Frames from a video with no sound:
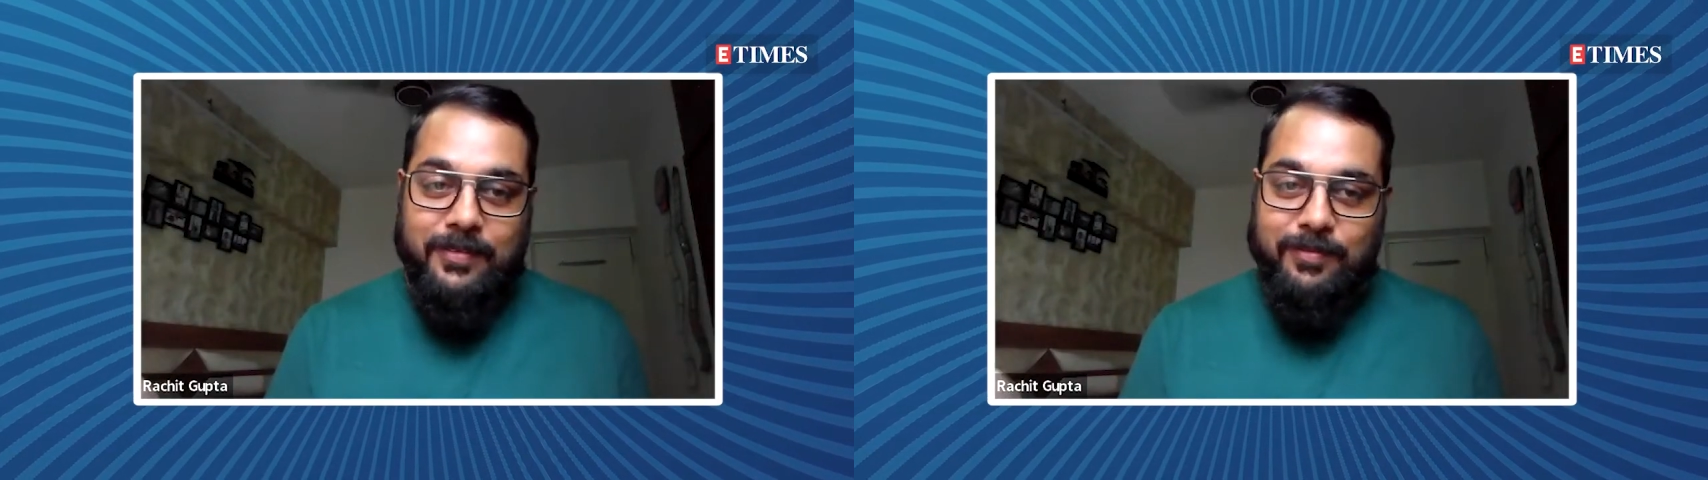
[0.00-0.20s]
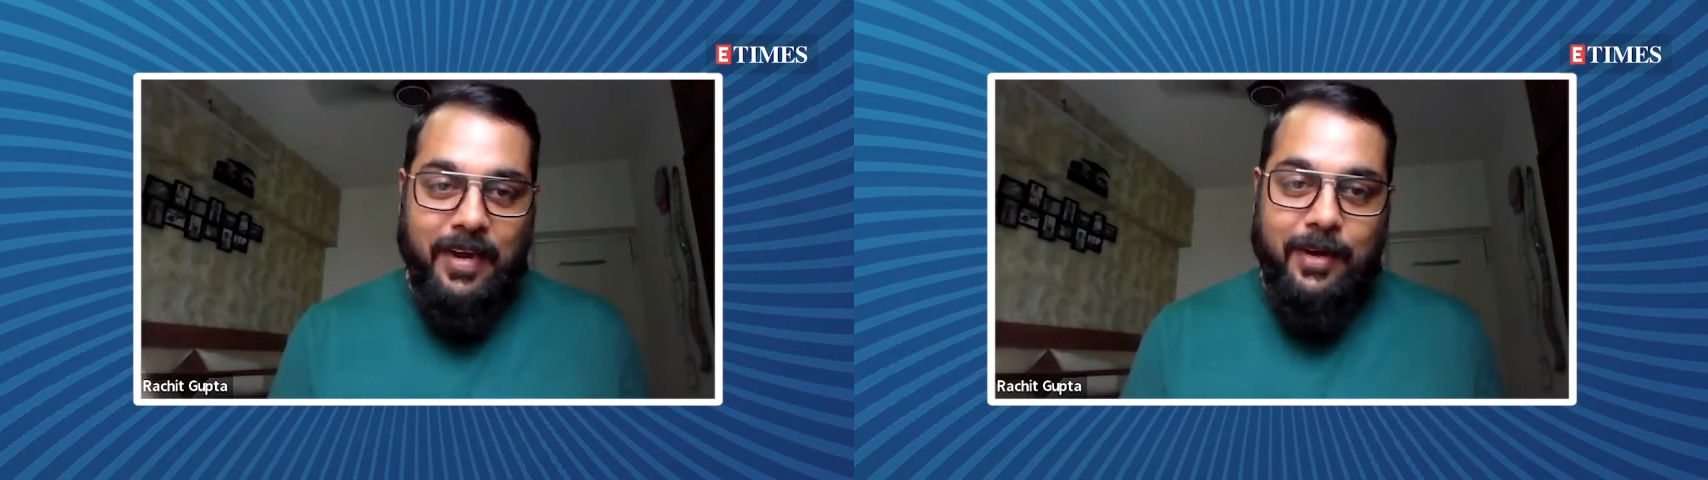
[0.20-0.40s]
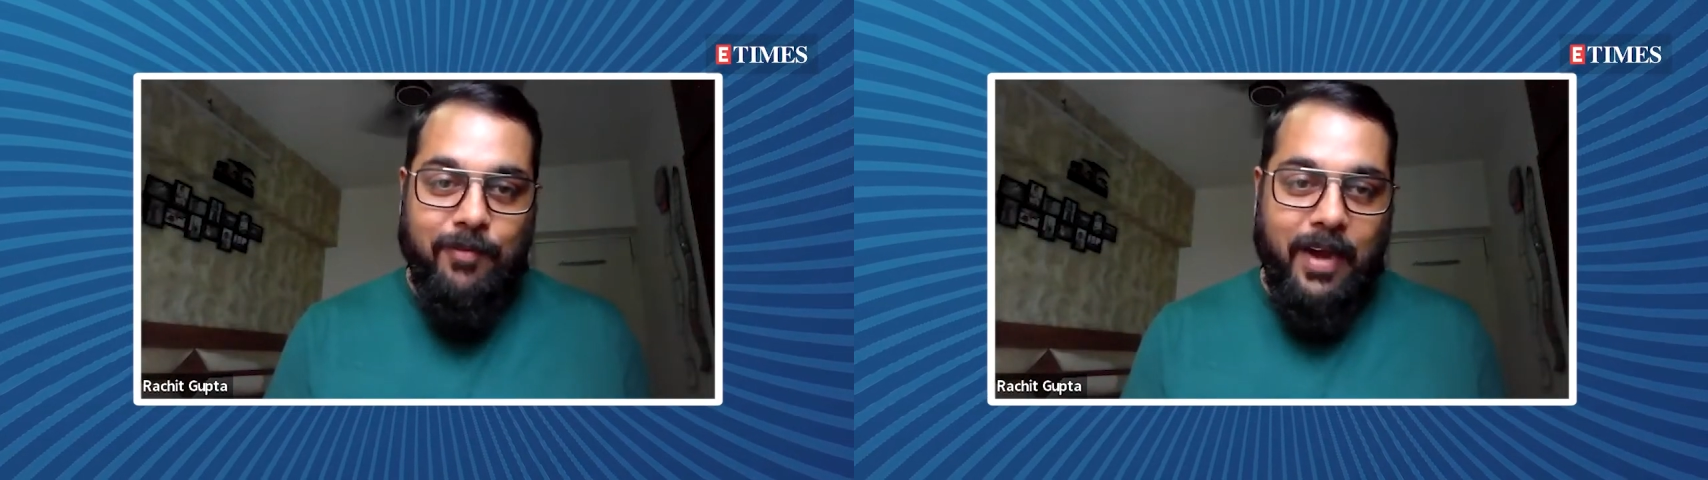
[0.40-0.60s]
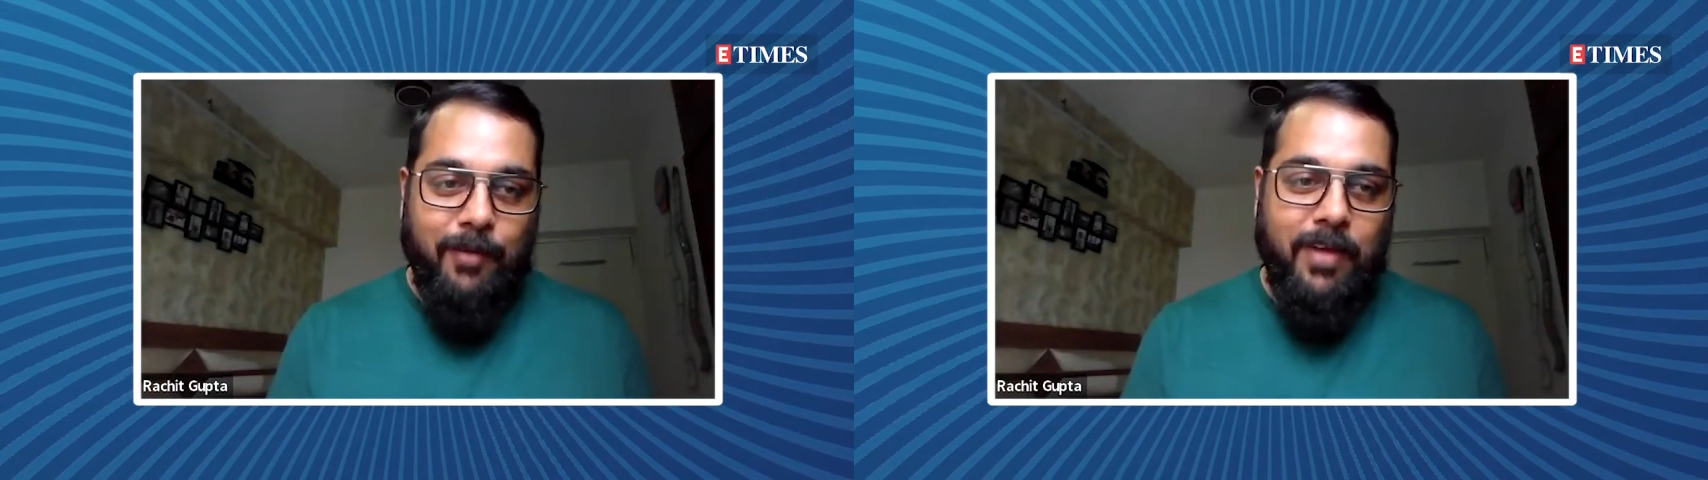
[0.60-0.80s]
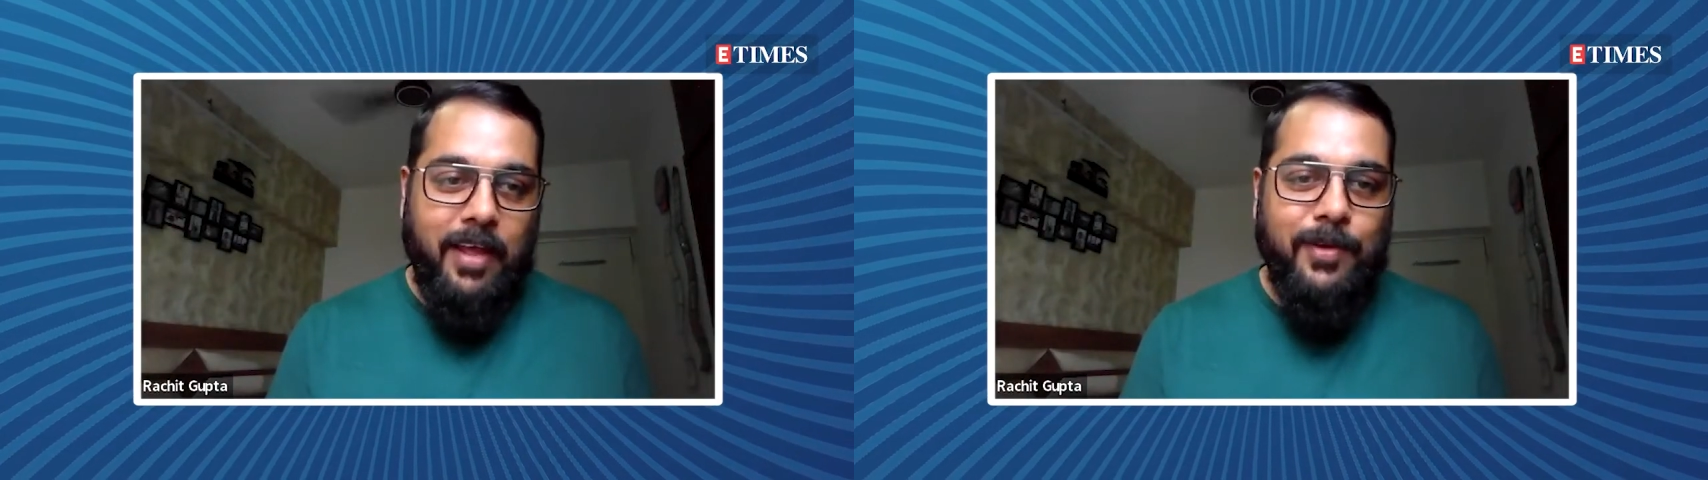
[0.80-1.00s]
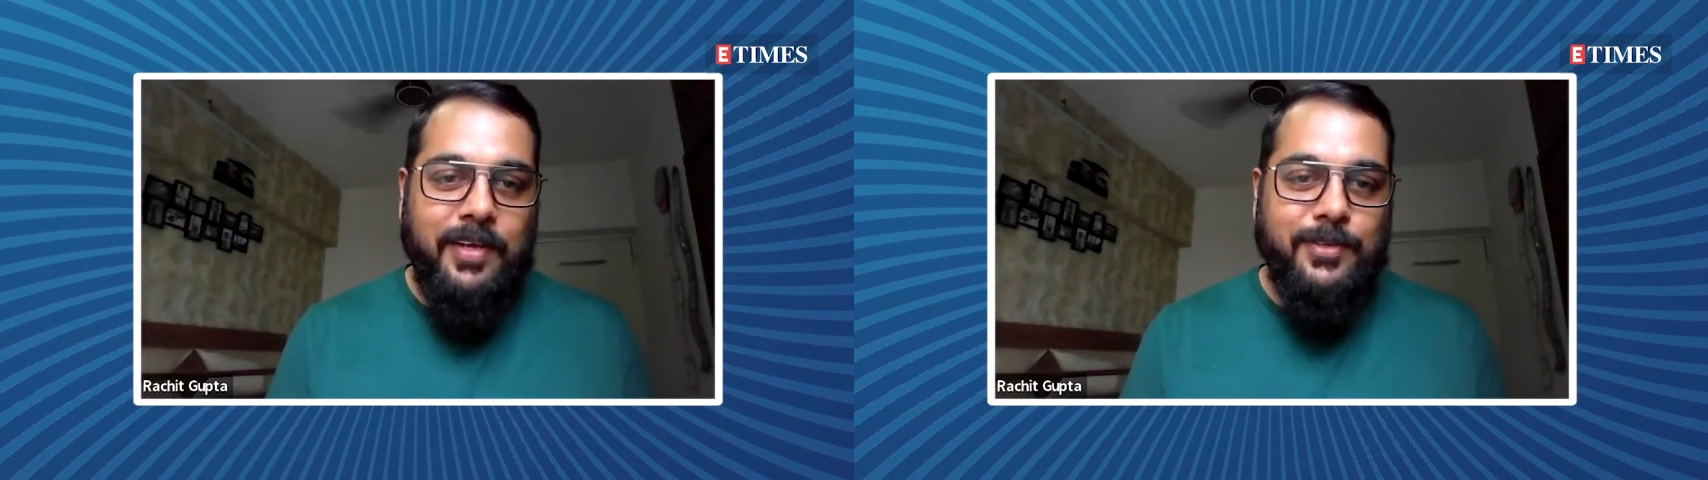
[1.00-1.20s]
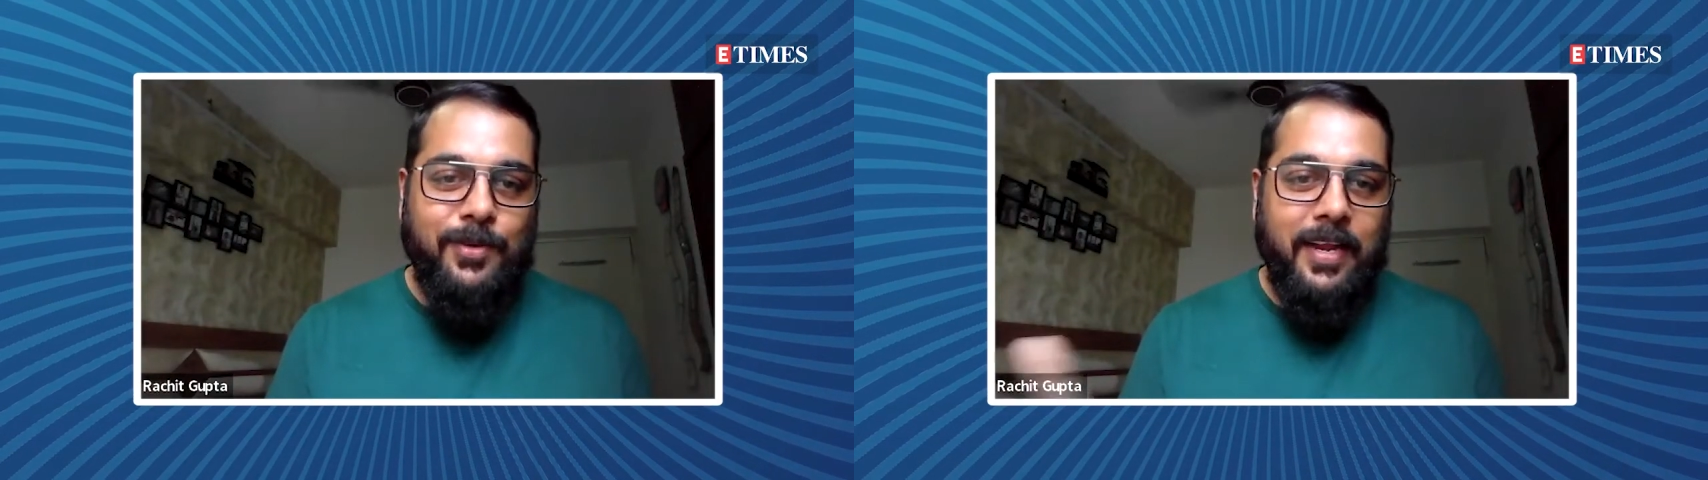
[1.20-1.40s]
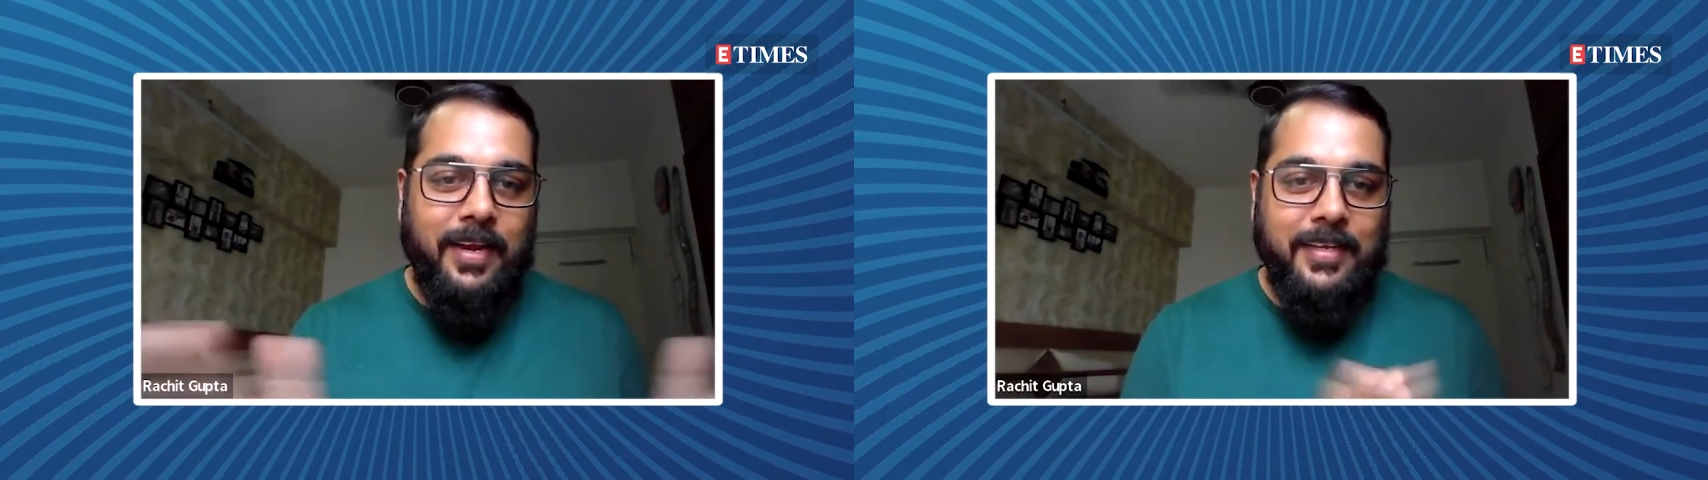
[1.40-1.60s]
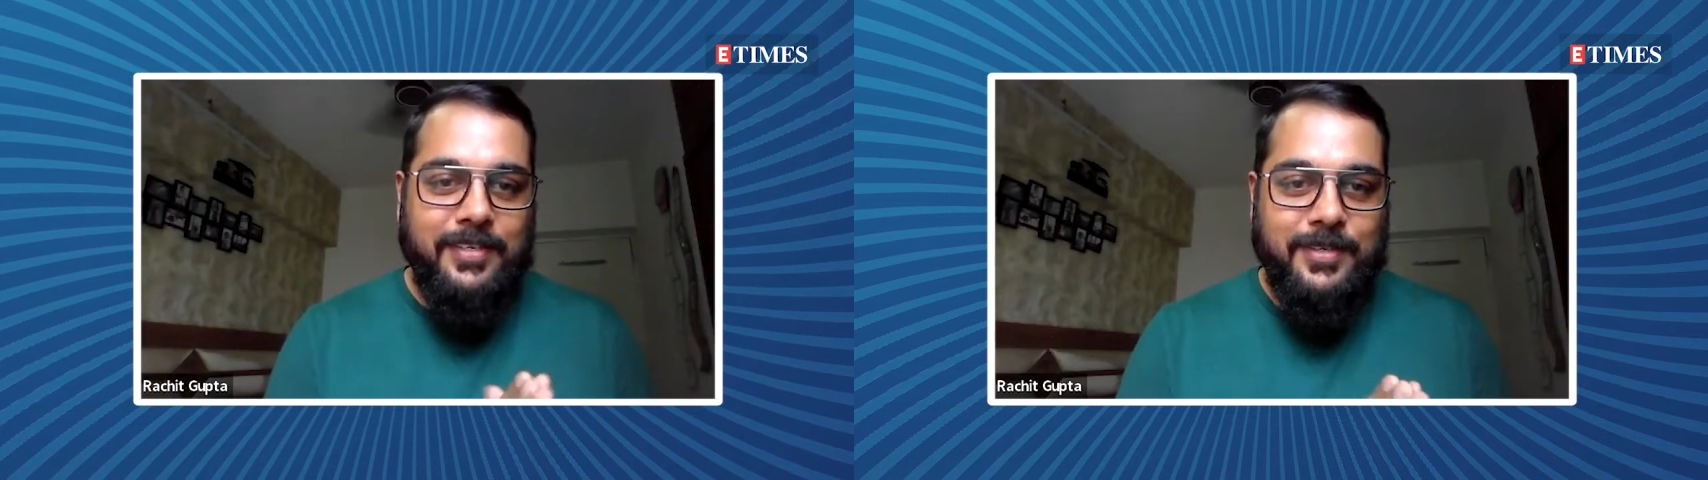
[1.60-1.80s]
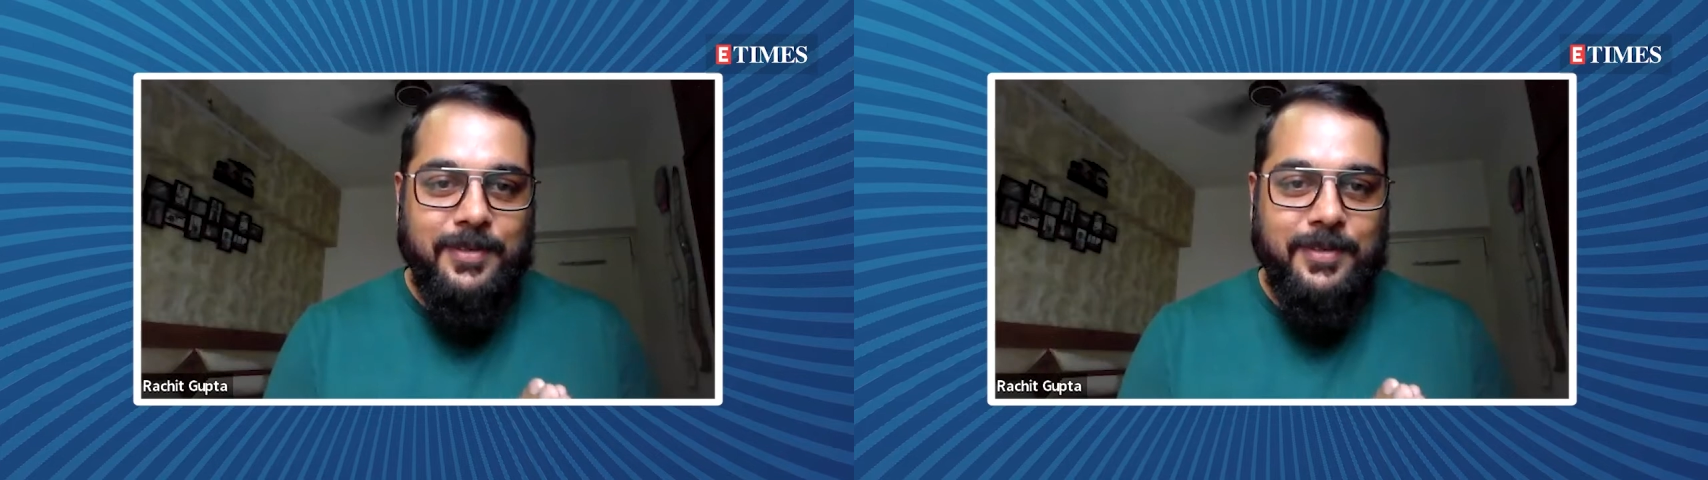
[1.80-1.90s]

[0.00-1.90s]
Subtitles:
Where are you guys going next?